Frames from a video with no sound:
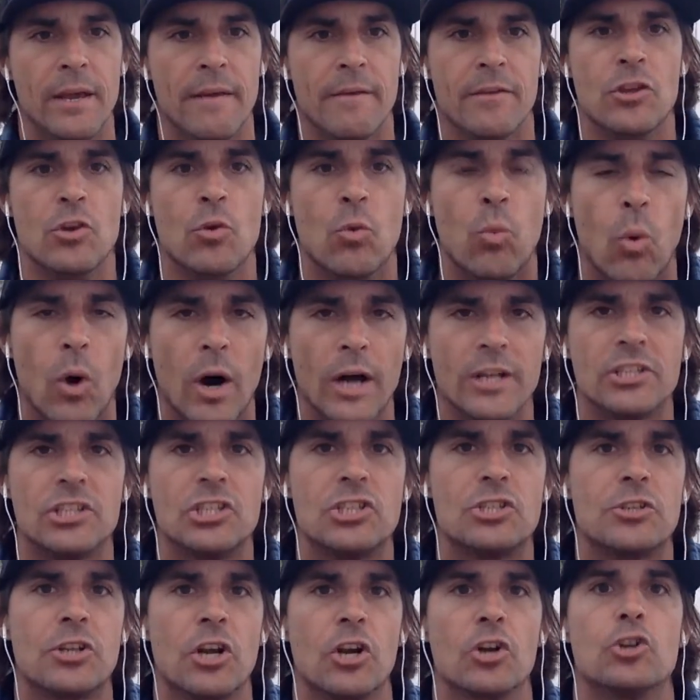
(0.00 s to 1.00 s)
You want to
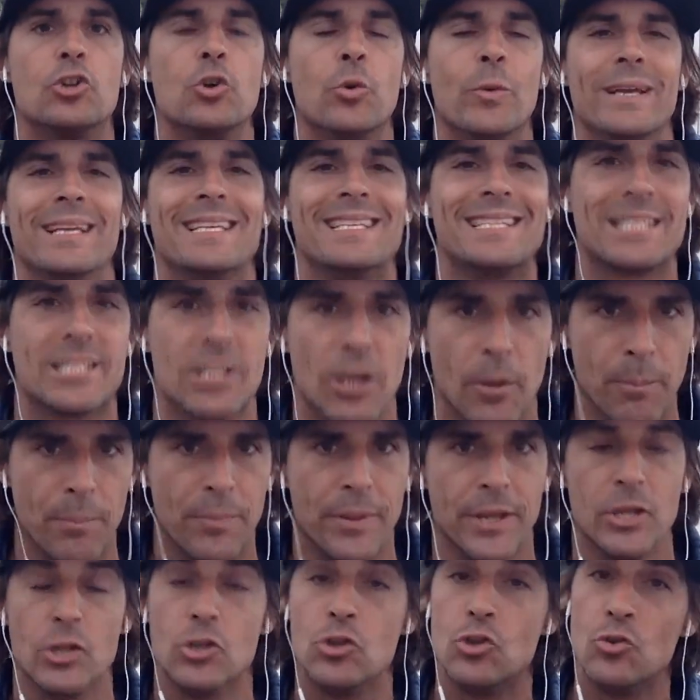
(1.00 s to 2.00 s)
start doing
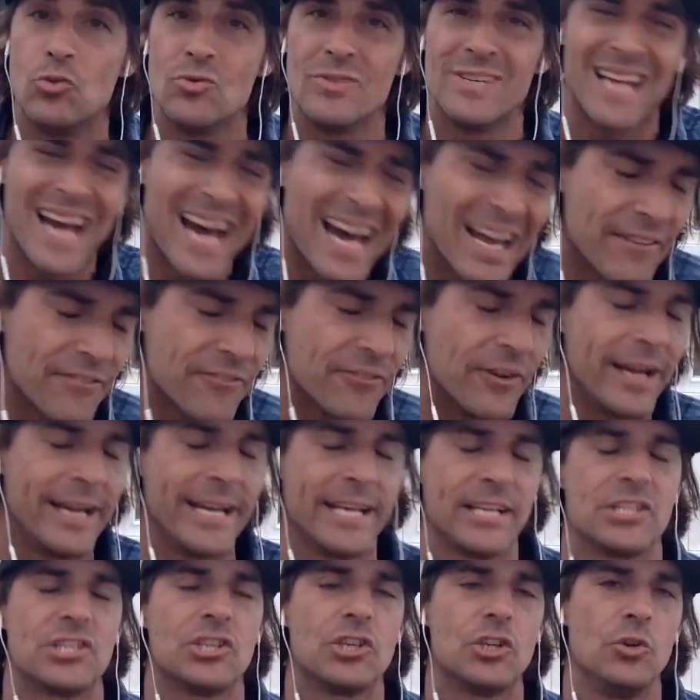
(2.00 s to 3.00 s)
something. Do not find
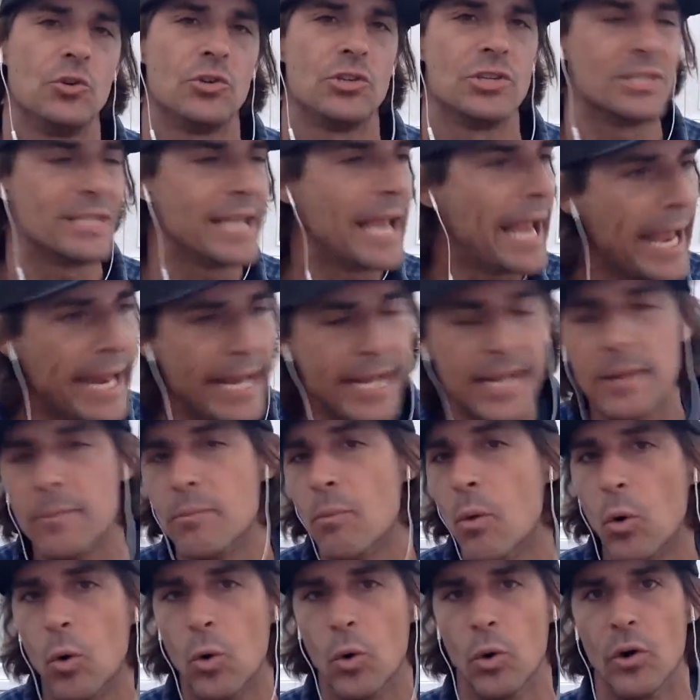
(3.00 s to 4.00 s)
excuses
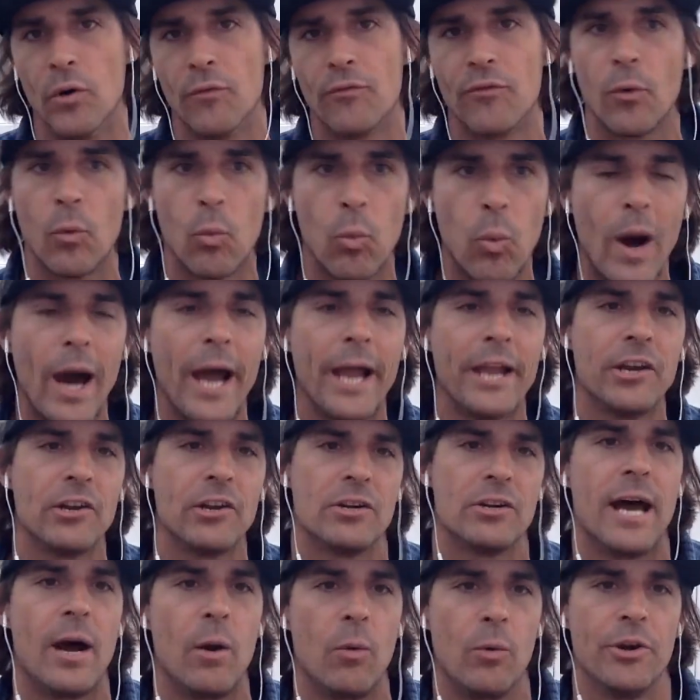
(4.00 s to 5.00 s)
anymore for why you're
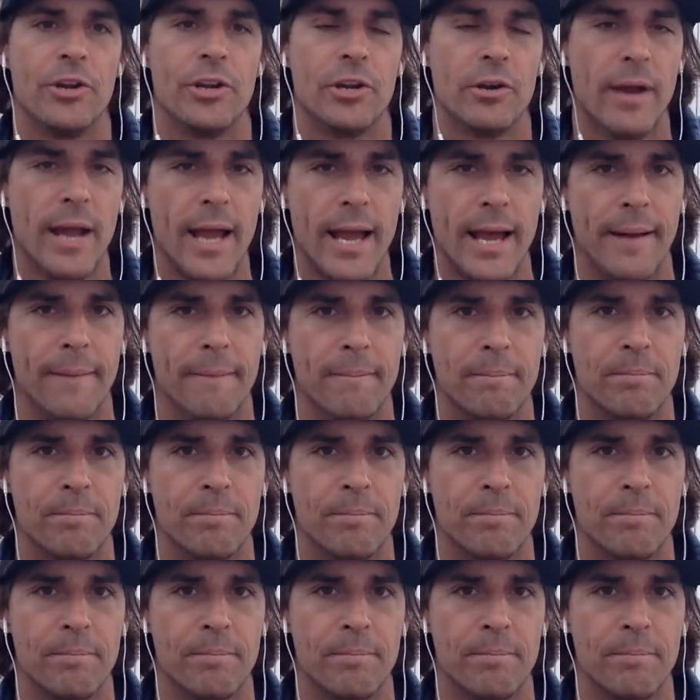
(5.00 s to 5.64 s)
not where you're at.